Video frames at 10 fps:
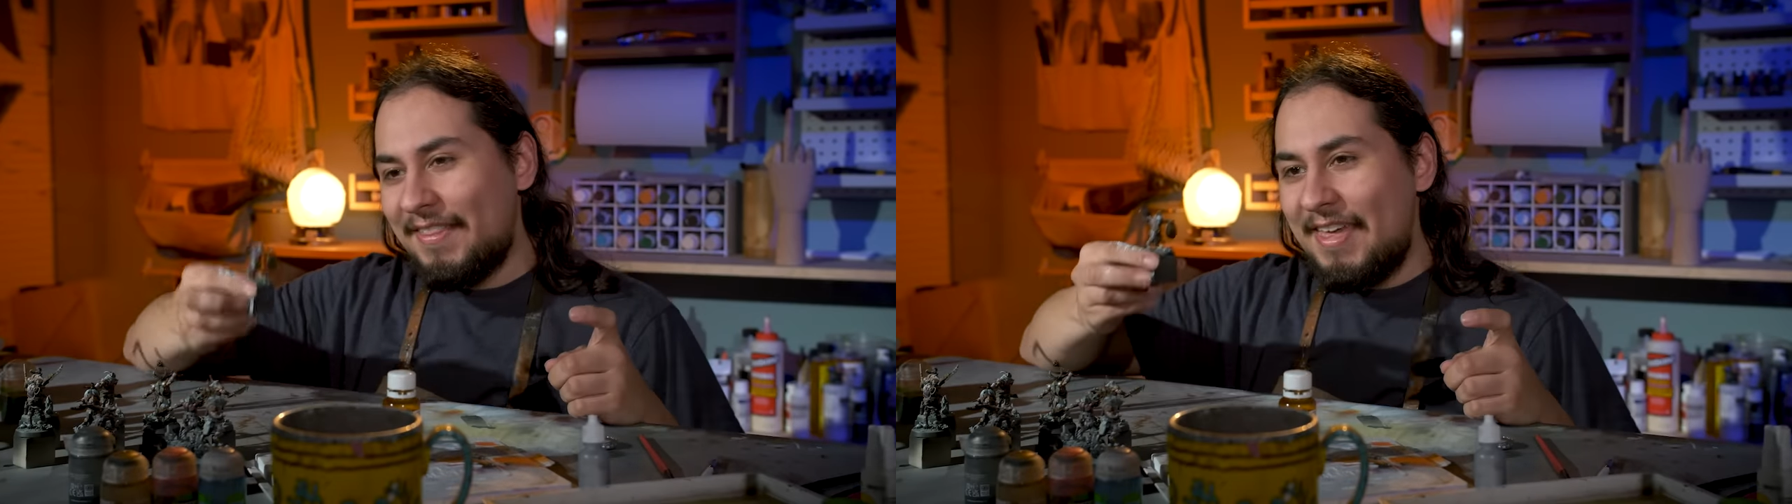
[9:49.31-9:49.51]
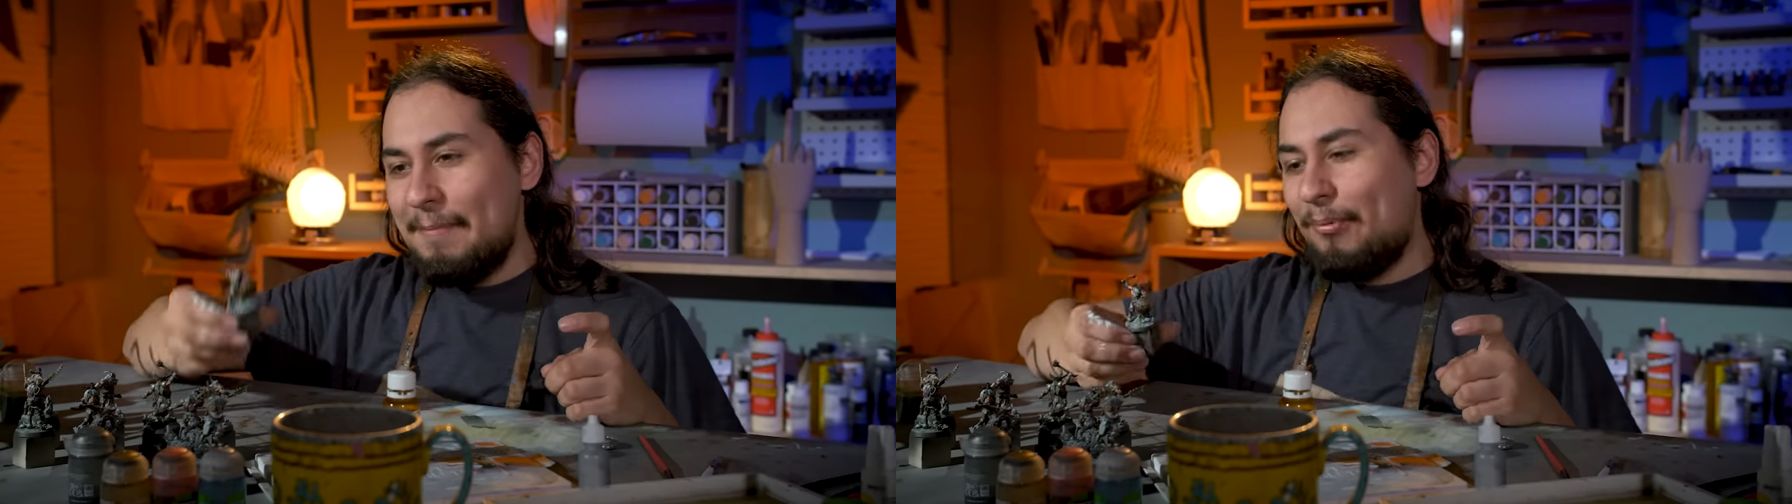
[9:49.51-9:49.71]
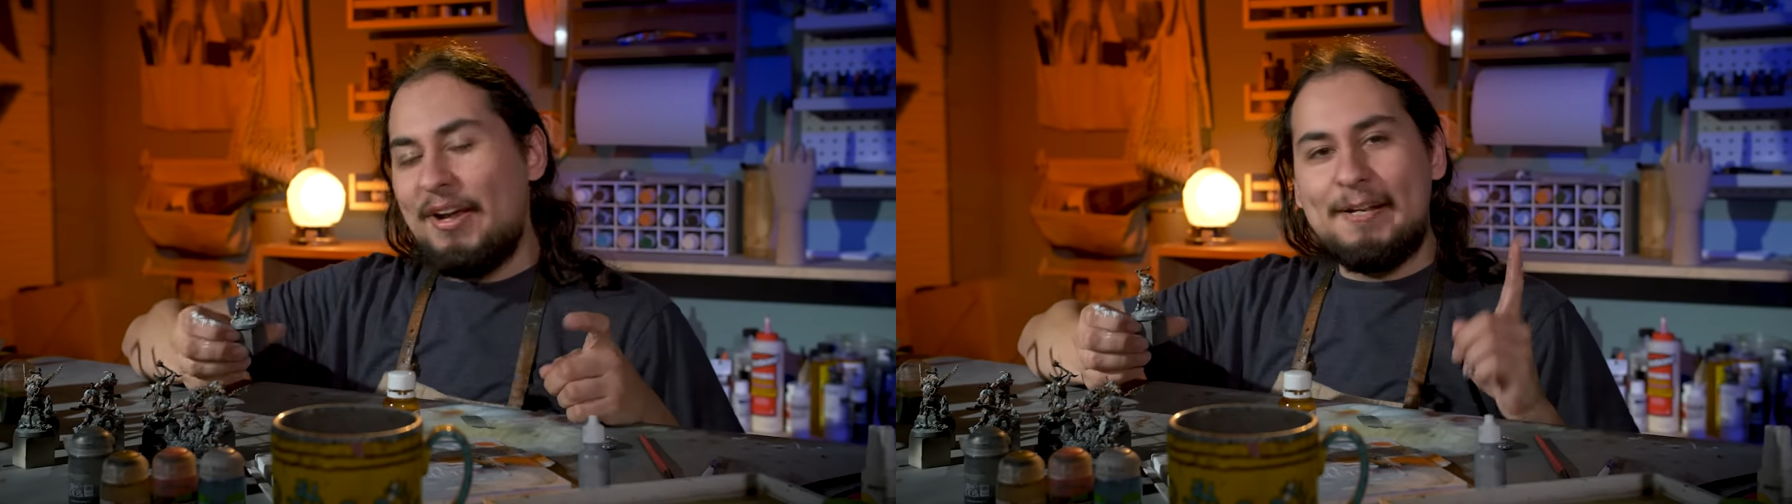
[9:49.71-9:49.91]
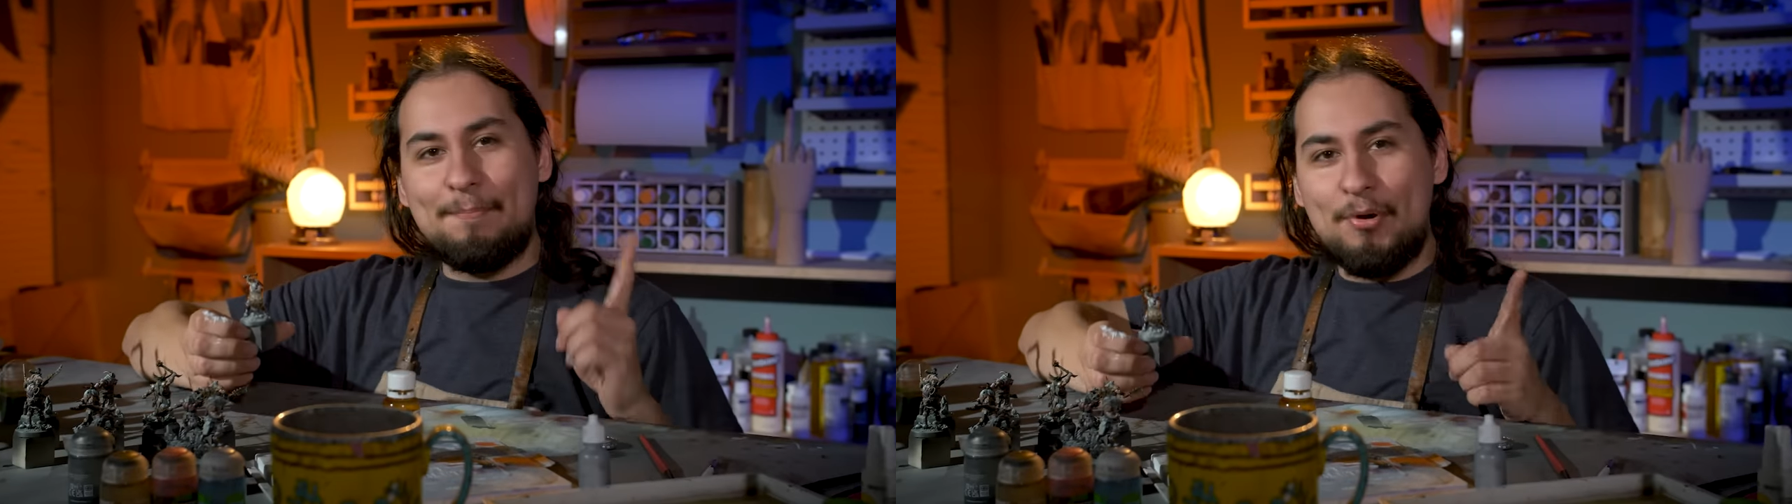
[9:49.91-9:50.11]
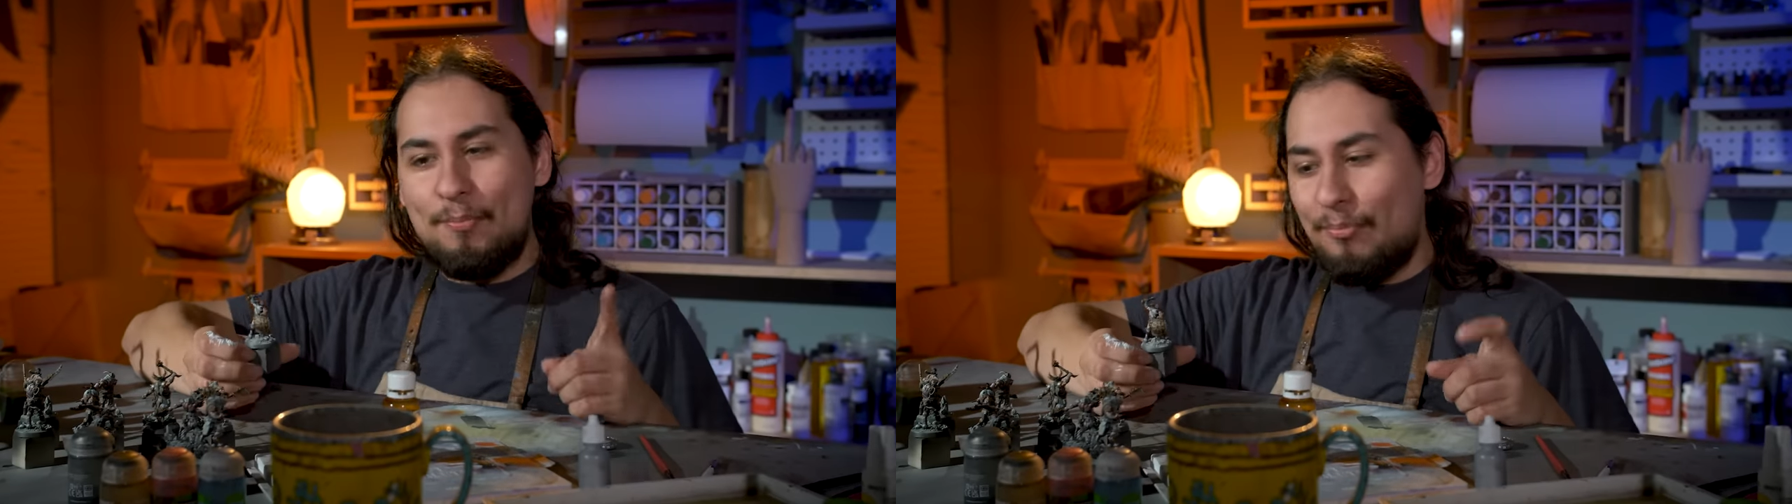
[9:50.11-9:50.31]
They pray to
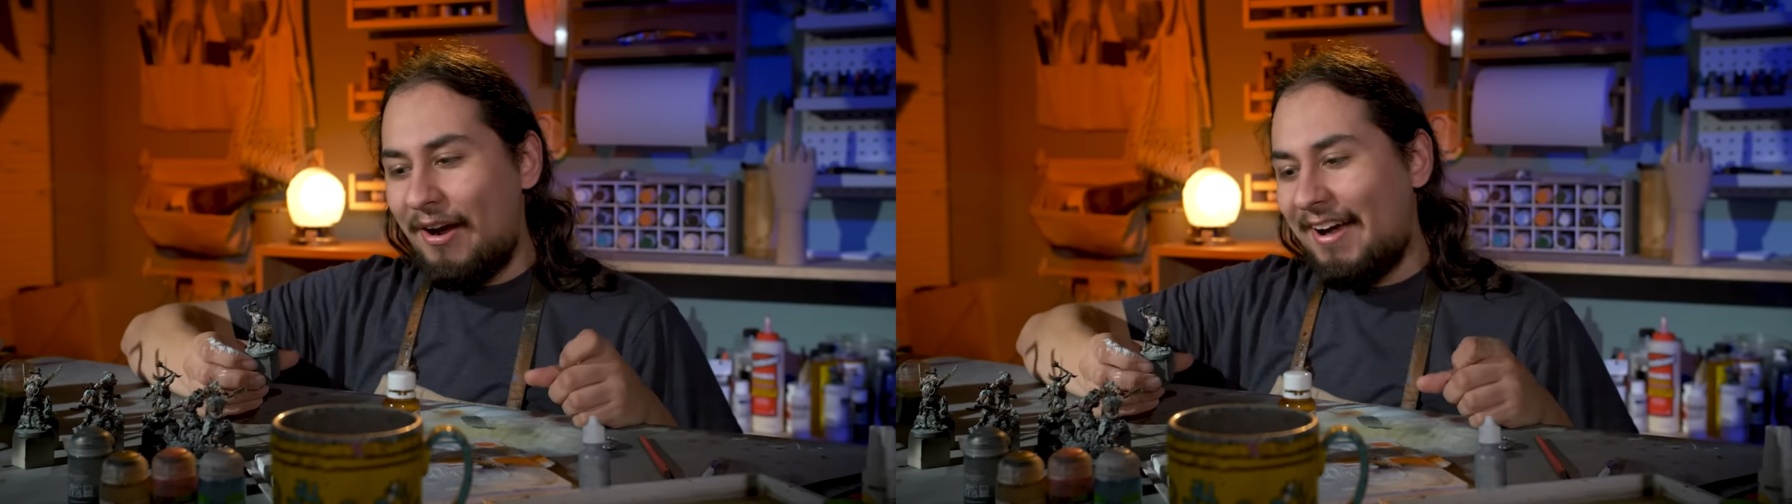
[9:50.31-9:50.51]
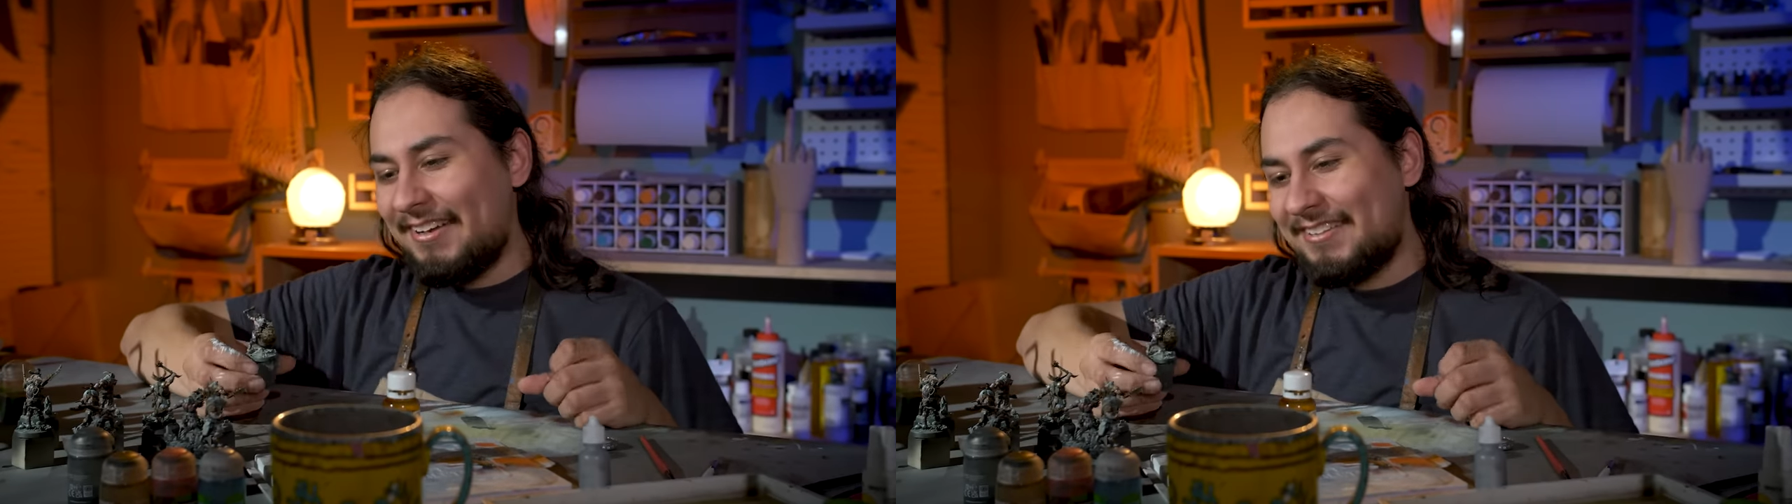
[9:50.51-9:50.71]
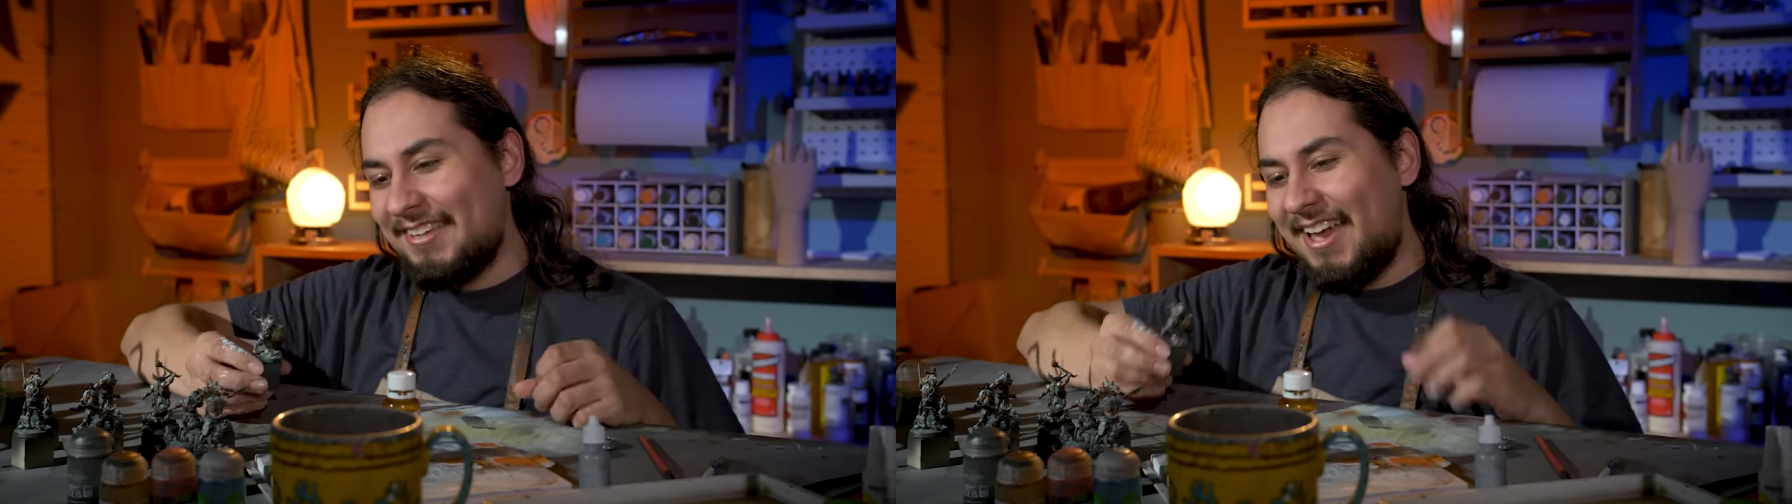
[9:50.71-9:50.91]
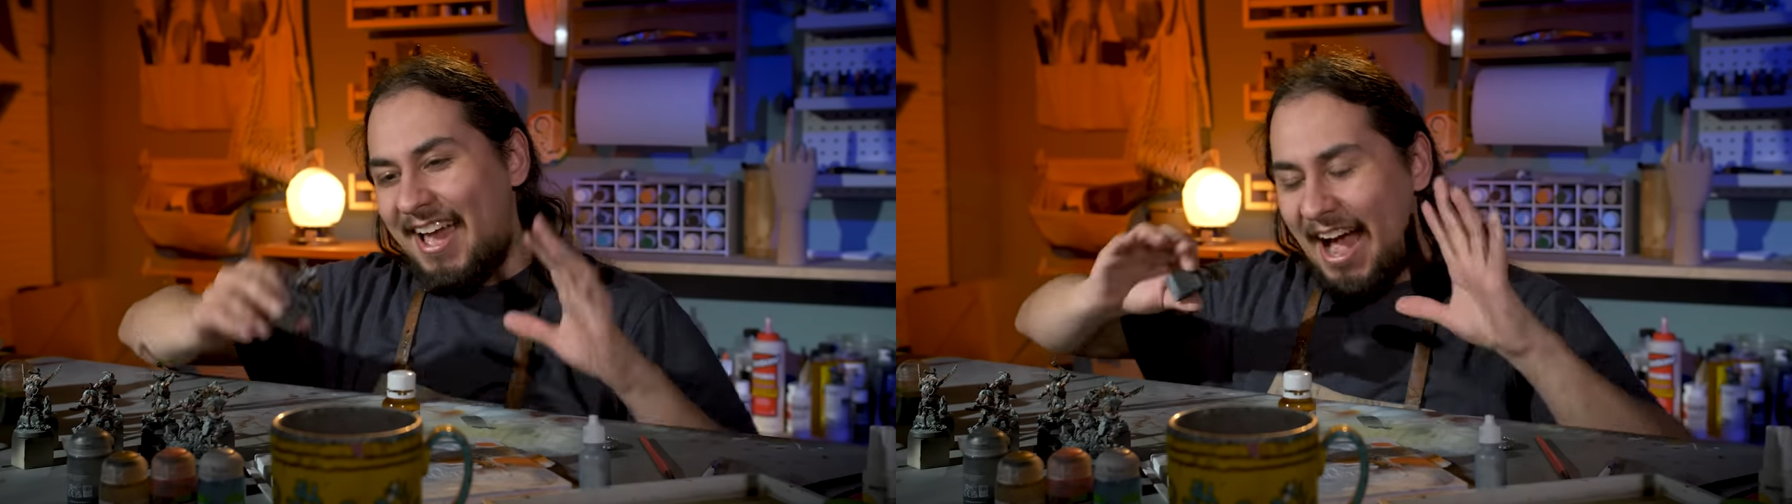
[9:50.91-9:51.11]
poop rocks.